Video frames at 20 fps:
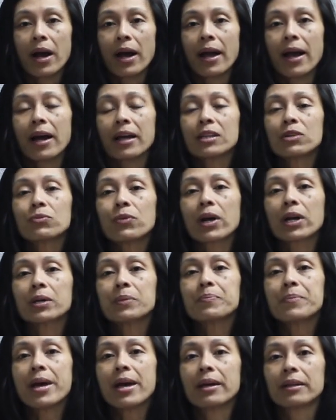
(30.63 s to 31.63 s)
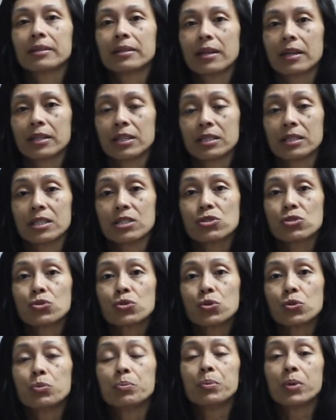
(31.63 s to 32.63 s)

I highly recommend getting these two